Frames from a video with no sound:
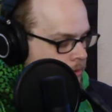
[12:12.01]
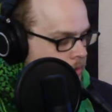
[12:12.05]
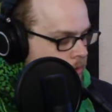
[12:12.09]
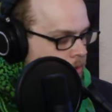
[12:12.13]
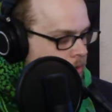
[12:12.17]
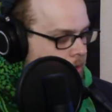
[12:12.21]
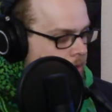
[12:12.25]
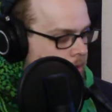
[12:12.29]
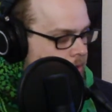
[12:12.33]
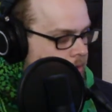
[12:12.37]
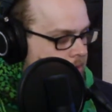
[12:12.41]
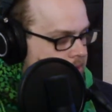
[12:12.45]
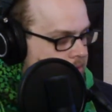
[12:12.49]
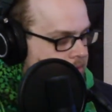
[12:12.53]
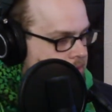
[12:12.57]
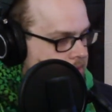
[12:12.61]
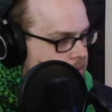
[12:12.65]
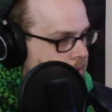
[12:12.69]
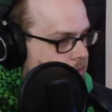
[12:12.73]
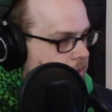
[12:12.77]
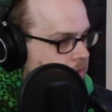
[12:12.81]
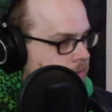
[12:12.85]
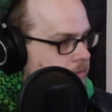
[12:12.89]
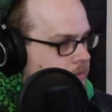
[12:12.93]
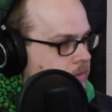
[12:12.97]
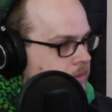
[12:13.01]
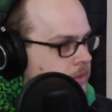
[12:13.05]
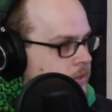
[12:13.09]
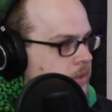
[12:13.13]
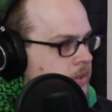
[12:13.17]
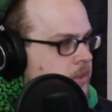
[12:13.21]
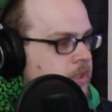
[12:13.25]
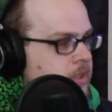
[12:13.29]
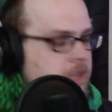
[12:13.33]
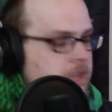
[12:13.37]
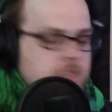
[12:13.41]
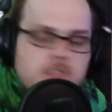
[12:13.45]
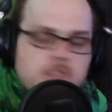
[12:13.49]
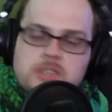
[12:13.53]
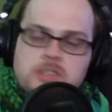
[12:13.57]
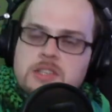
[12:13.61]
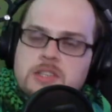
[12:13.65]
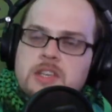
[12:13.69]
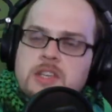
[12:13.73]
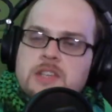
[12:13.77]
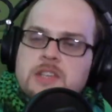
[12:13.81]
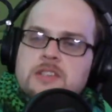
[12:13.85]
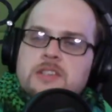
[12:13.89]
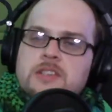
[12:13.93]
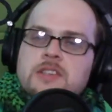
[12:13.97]
all that stuff. Let's just
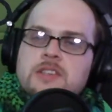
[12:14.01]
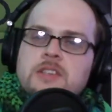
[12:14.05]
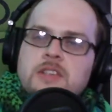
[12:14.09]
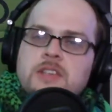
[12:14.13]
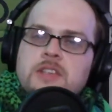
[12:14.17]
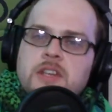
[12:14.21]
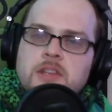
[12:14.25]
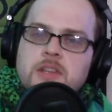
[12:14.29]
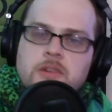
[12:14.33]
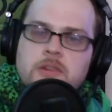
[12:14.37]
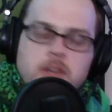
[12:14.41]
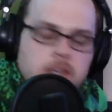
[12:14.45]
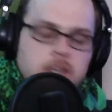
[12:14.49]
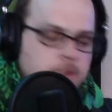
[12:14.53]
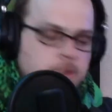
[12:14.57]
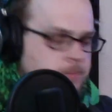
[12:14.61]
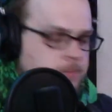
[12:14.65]
get into the nitty gritty.